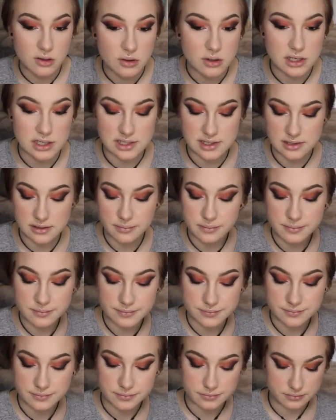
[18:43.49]
Awesome.
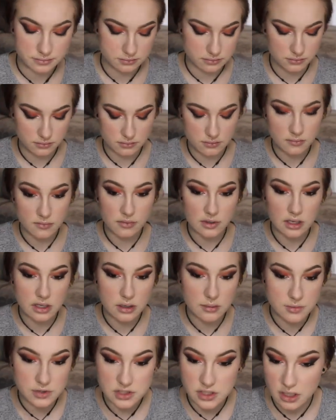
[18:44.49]
And
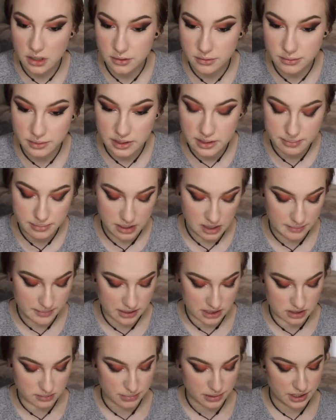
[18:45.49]
I'm just gonna re-pop
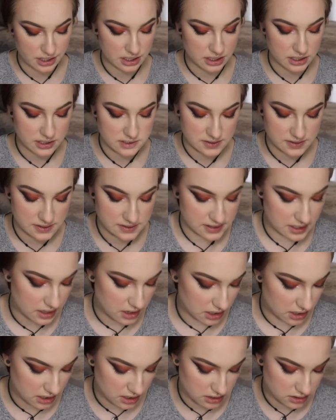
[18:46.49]
in the pink since I
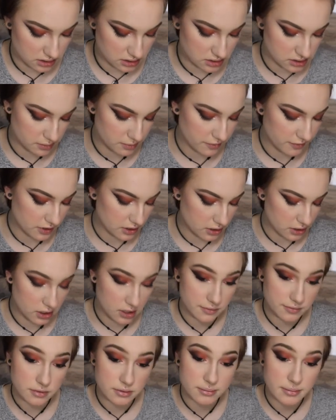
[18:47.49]
think I took some of it
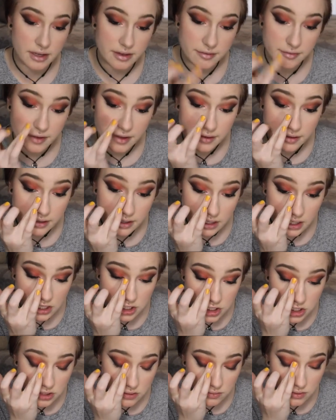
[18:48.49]
off with my
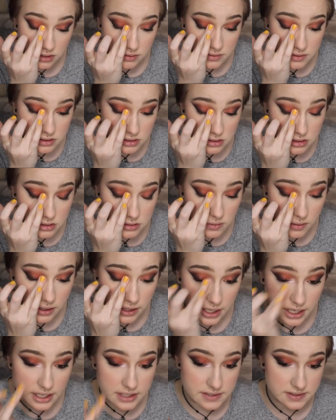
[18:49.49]
foundation when I was doing
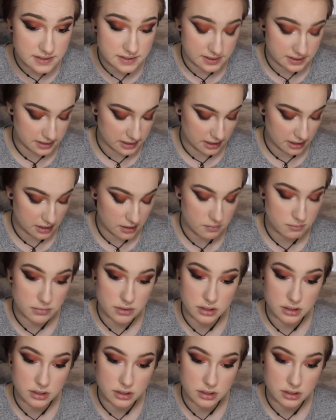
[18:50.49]
that step.